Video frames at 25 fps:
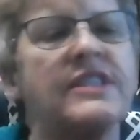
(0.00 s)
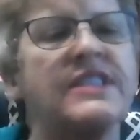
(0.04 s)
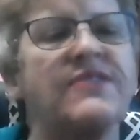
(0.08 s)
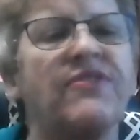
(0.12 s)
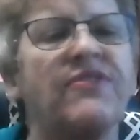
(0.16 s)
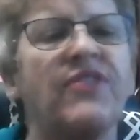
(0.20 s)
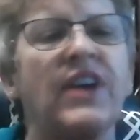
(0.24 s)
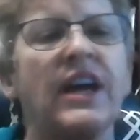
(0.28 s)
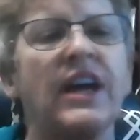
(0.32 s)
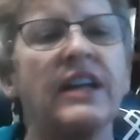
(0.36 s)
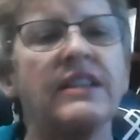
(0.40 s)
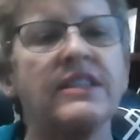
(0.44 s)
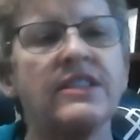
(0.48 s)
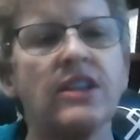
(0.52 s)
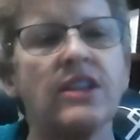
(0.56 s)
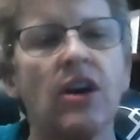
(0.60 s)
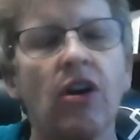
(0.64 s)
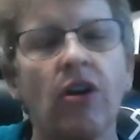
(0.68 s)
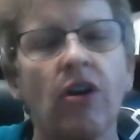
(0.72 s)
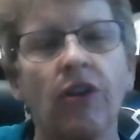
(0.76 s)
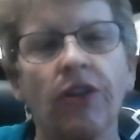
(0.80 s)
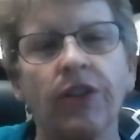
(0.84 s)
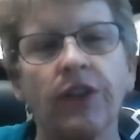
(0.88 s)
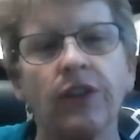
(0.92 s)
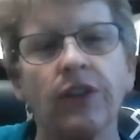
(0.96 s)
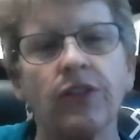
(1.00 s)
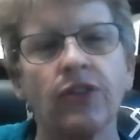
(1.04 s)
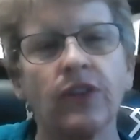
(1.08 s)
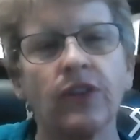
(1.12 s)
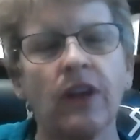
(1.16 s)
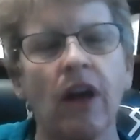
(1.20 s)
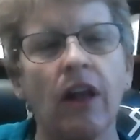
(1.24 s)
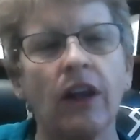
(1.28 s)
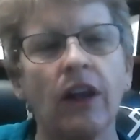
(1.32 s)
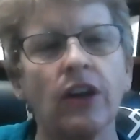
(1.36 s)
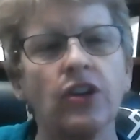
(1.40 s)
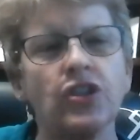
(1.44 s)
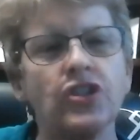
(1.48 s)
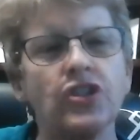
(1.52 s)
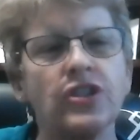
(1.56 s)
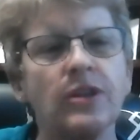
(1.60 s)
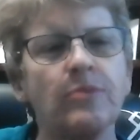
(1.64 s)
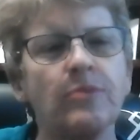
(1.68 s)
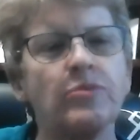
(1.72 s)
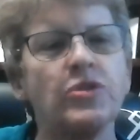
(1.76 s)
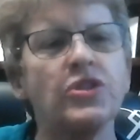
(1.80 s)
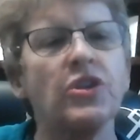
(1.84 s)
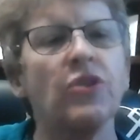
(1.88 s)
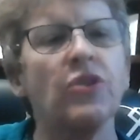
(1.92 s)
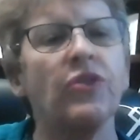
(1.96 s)
vets all the scholarships,
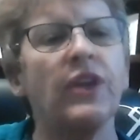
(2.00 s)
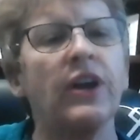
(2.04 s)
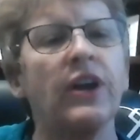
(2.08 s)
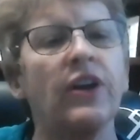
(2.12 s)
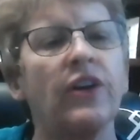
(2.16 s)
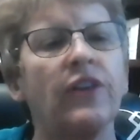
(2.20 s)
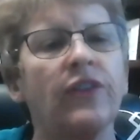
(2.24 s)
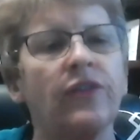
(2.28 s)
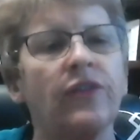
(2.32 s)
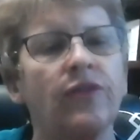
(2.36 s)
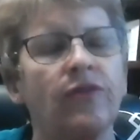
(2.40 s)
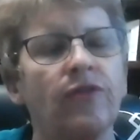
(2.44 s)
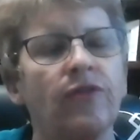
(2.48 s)
so they're